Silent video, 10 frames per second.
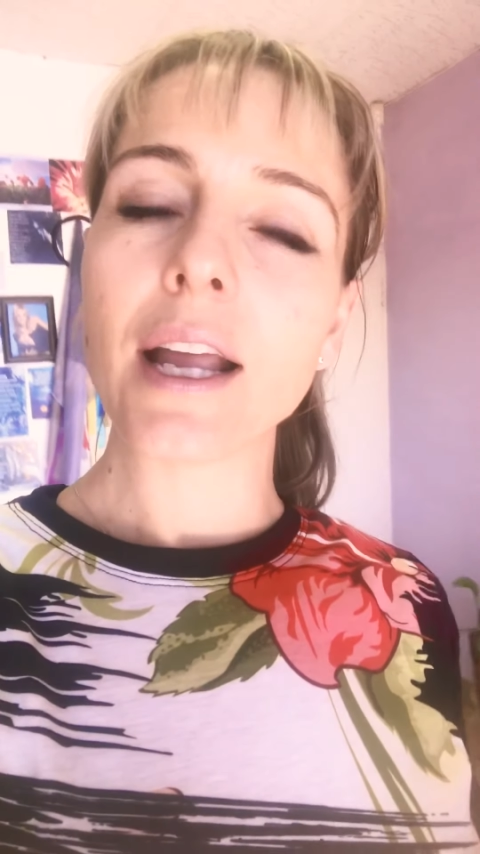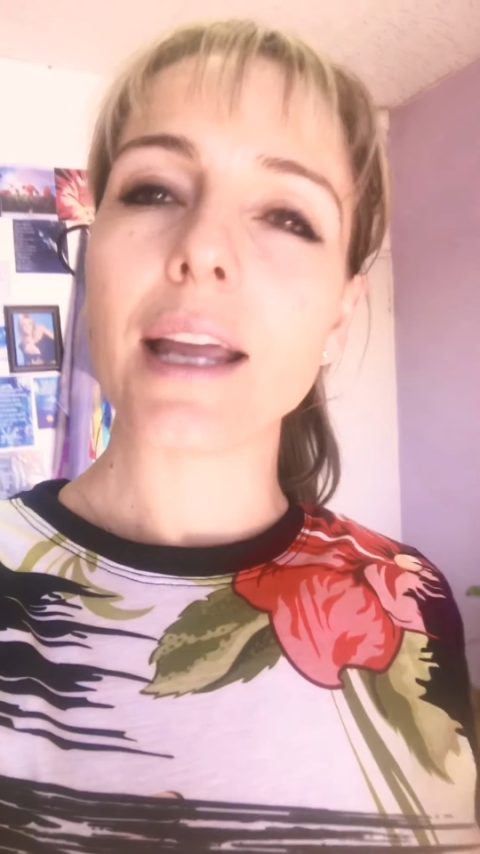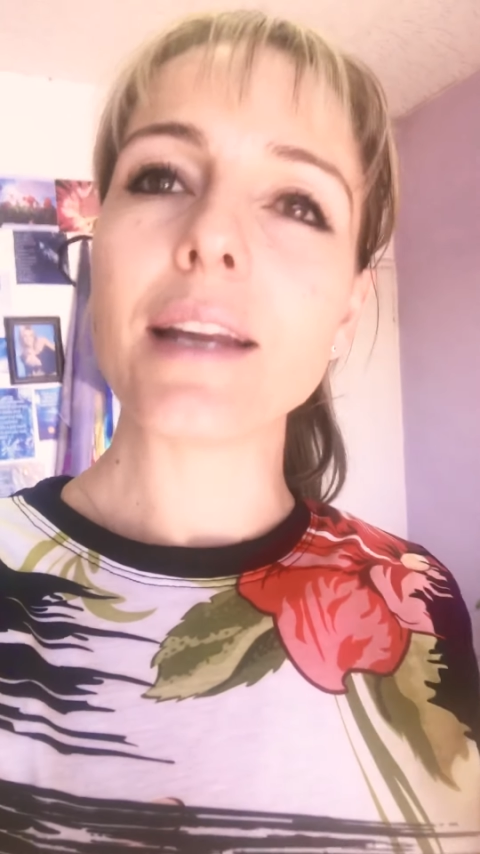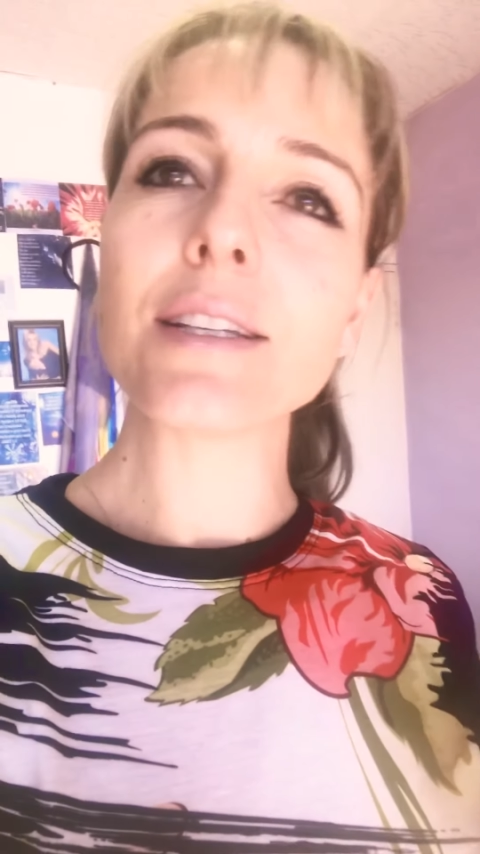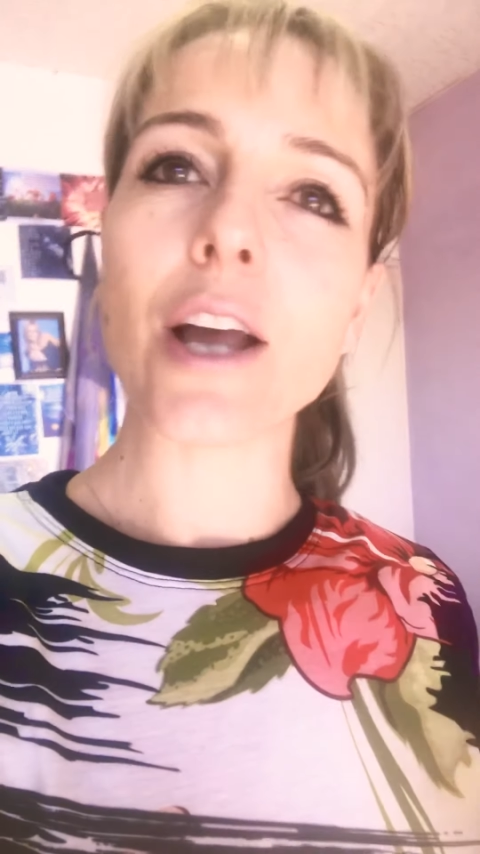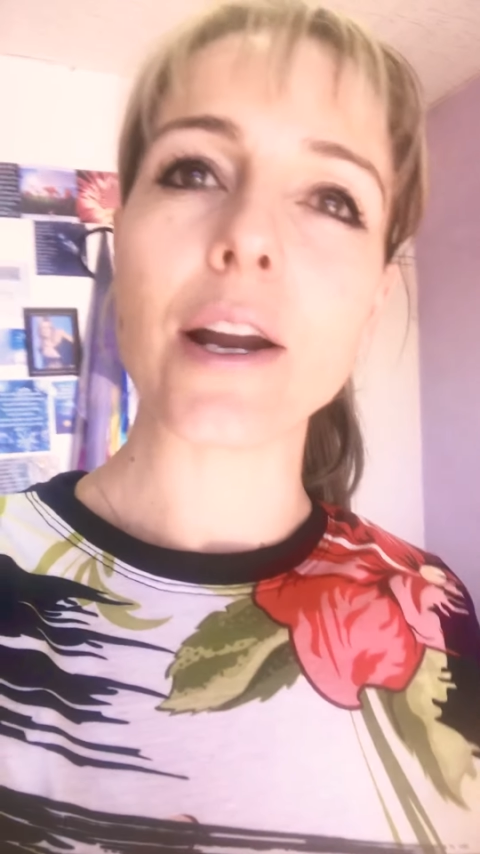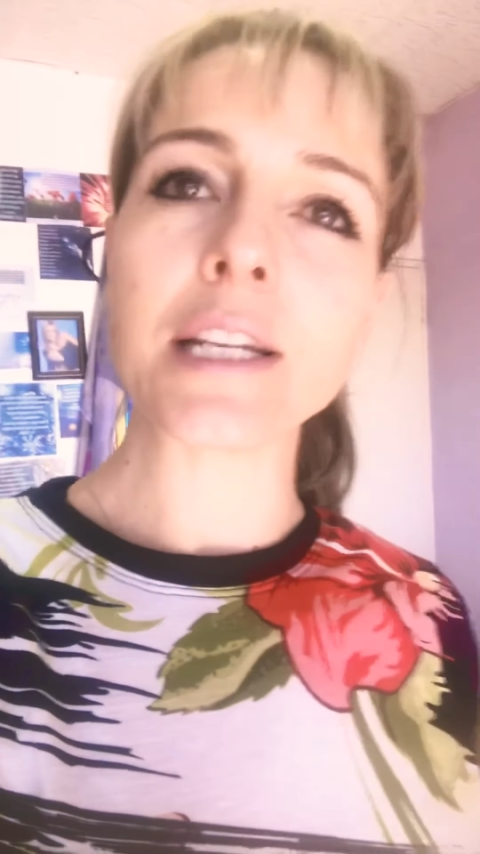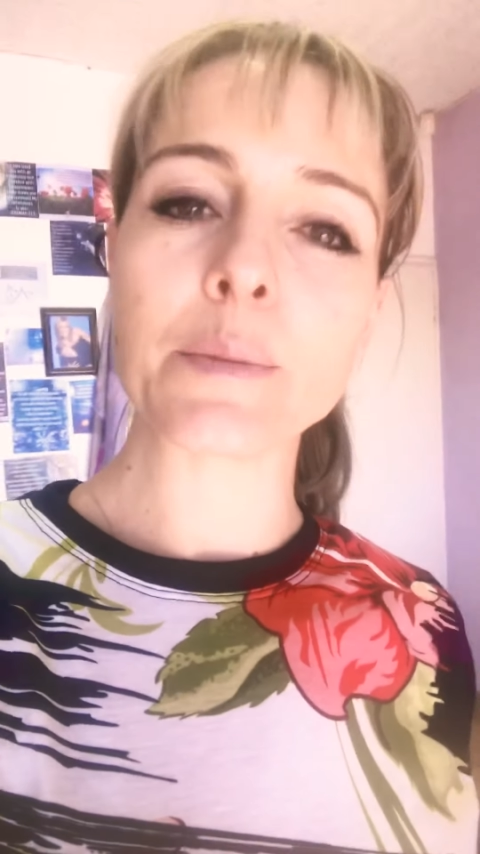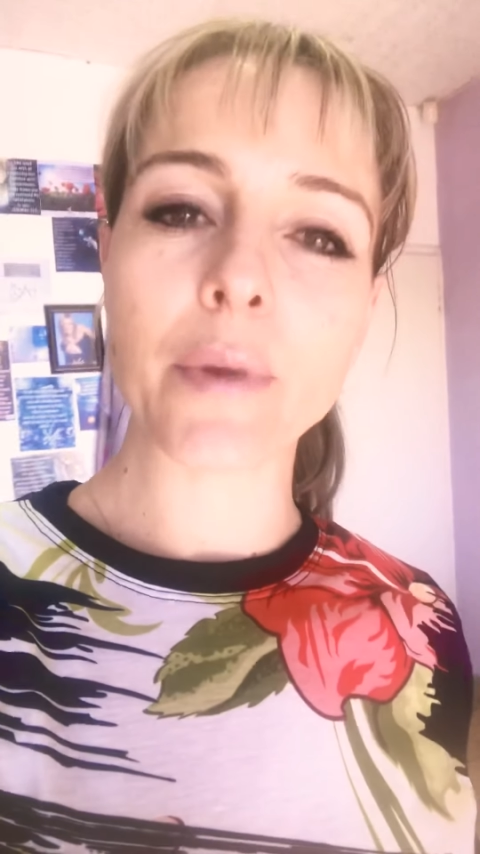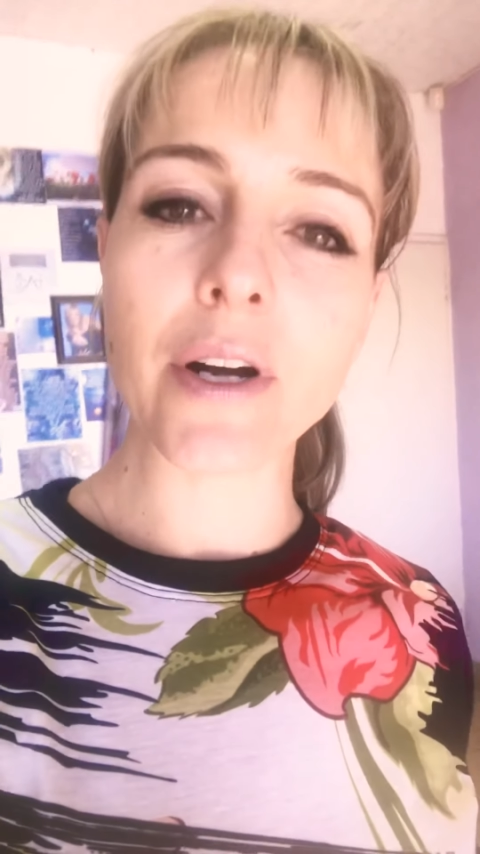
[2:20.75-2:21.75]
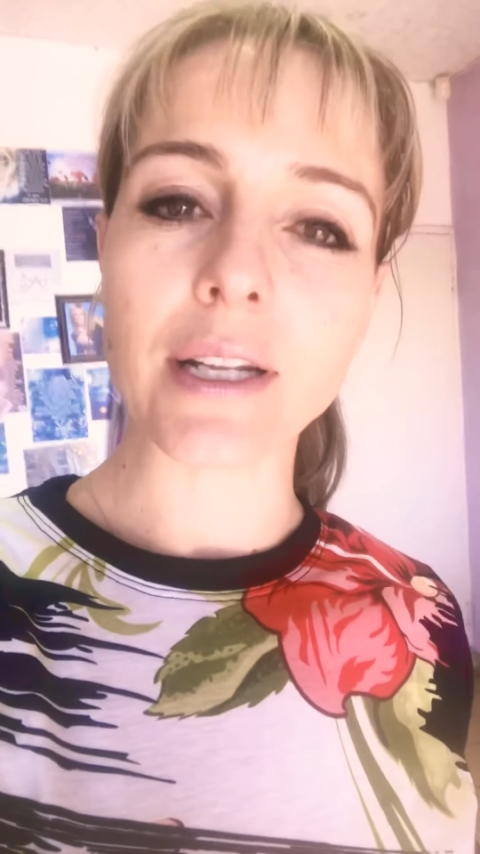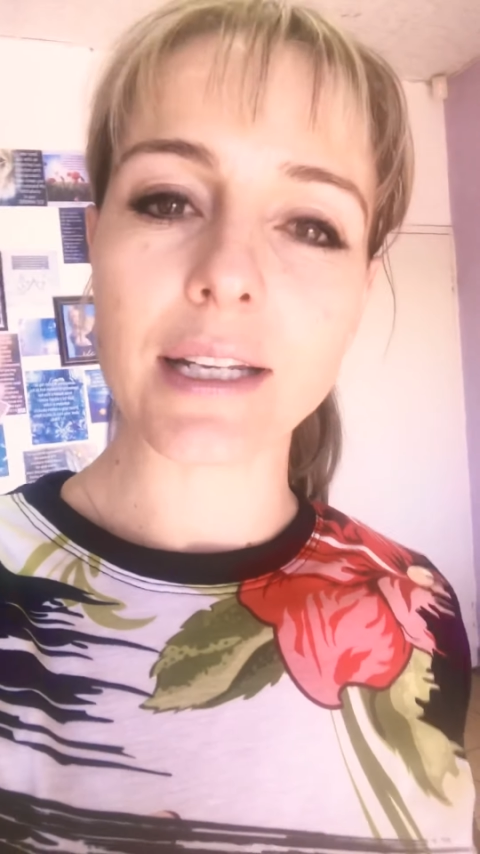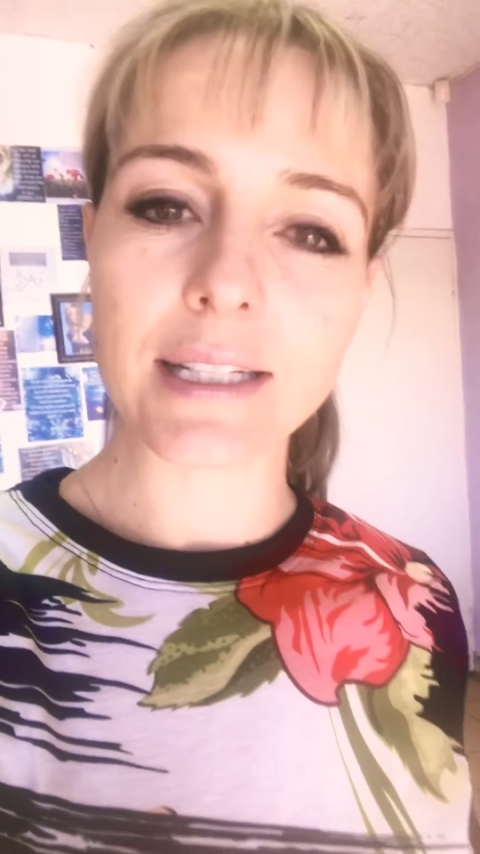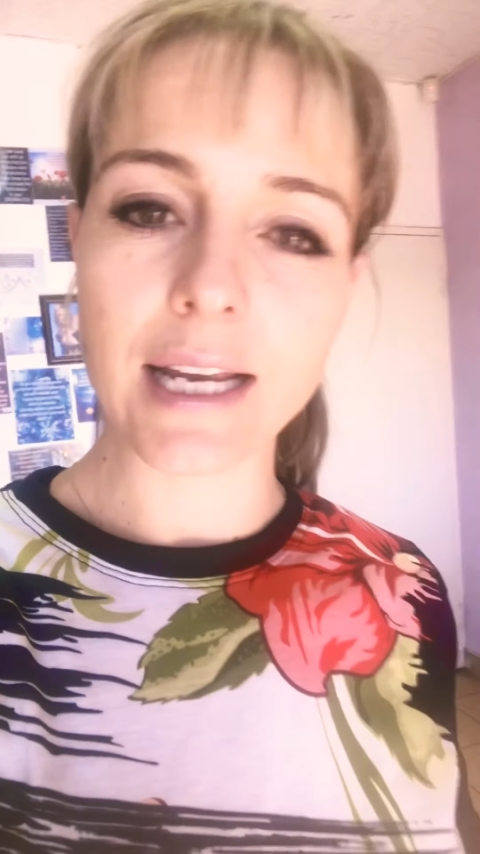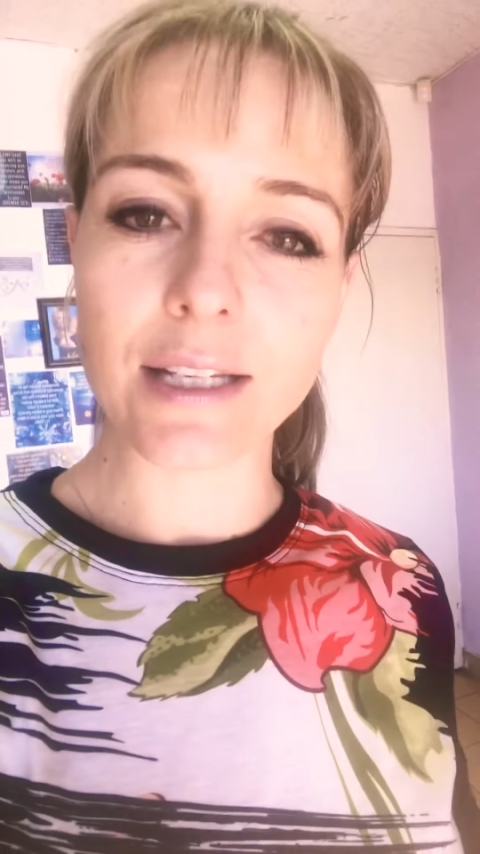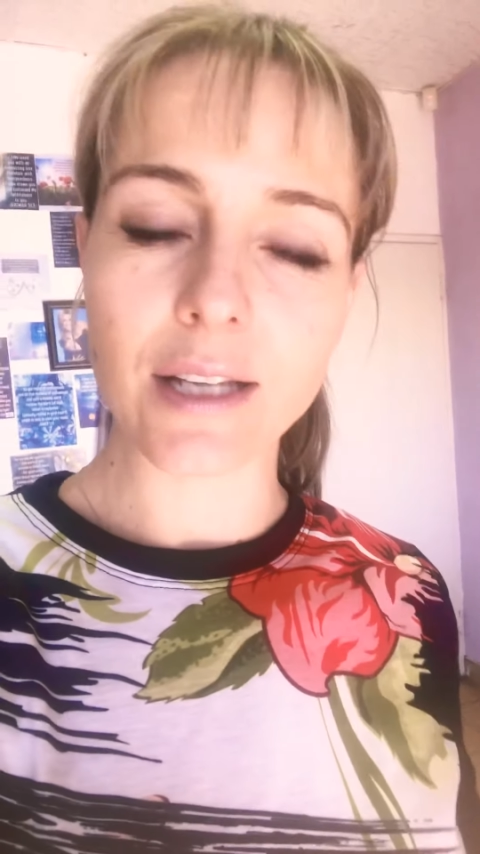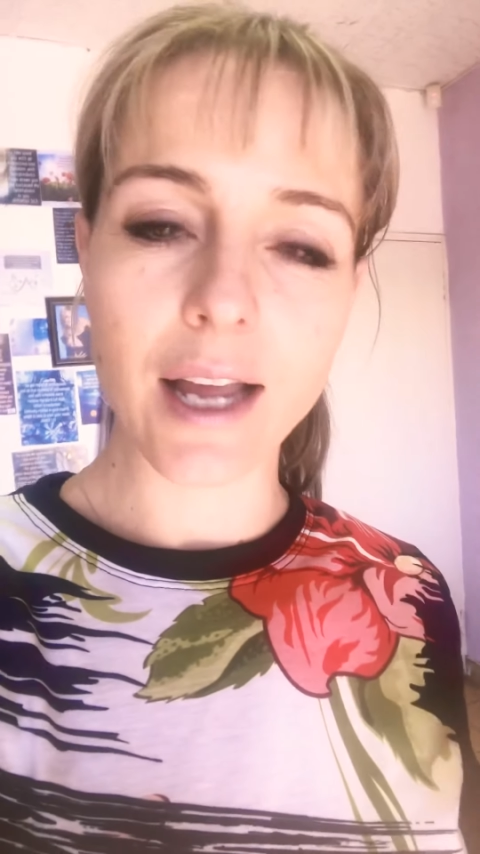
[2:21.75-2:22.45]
it is the Holy Spirit that says,